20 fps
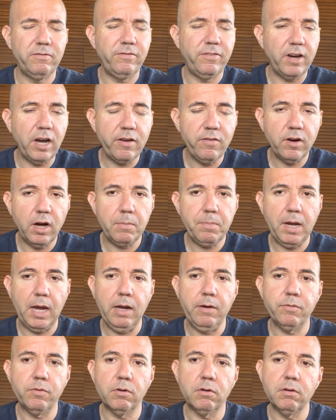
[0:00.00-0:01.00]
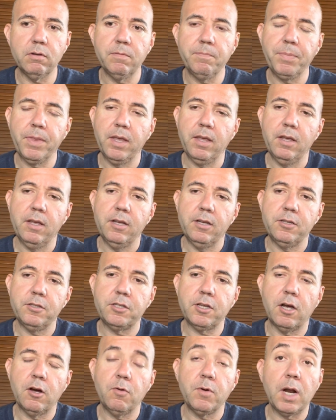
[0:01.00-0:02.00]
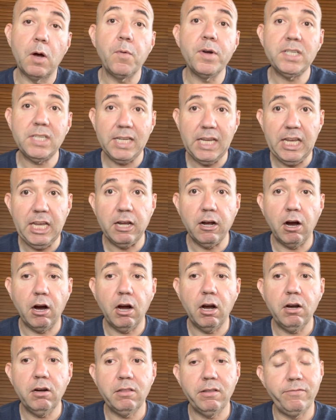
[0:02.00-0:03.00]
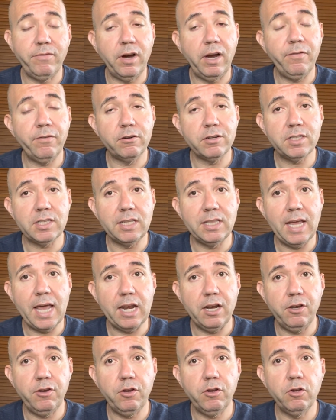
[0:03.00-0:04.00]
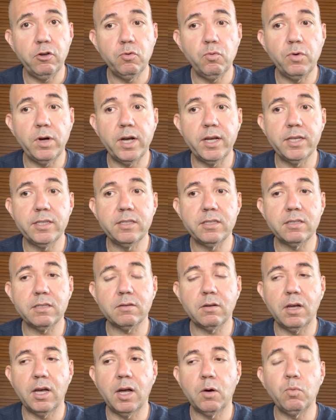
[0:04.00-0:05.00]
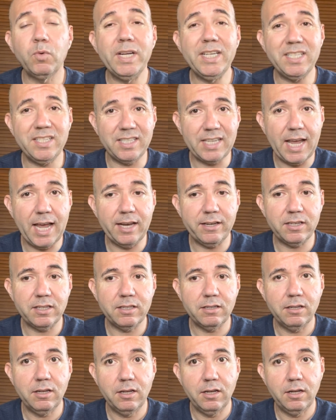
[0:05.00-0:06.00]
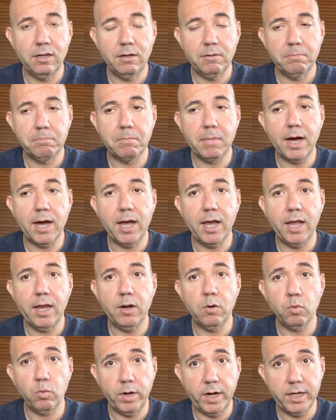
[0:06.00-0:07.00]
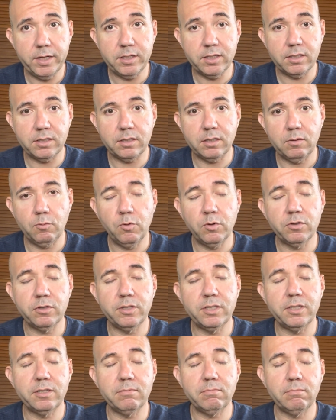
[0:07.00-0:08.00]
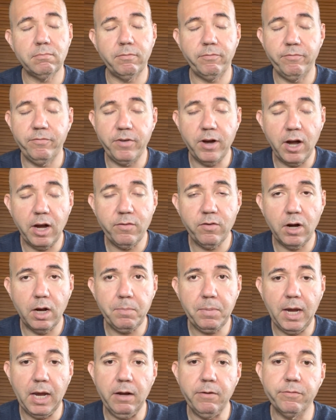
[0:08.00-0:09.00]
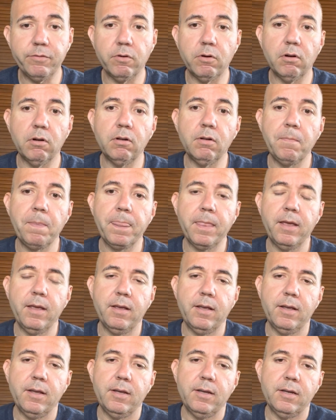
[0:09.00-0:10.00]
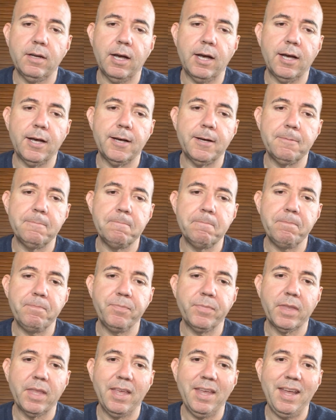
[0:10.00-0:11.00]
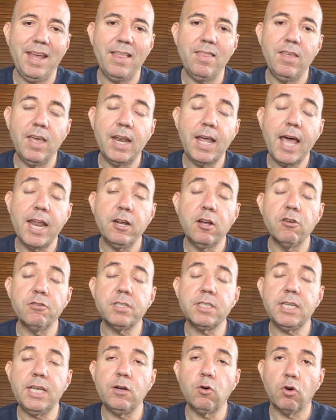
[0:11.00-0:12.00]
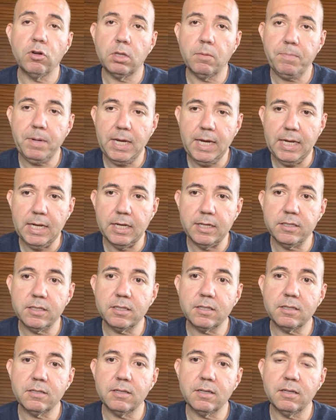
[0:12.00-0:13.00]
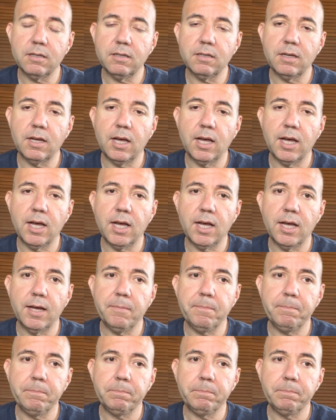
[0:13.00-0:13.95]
very, very painful. So when I went to ER, the very first thing they had to do was reset my wrist, which is very, very painful. And then I had to go see an orthopedist uh,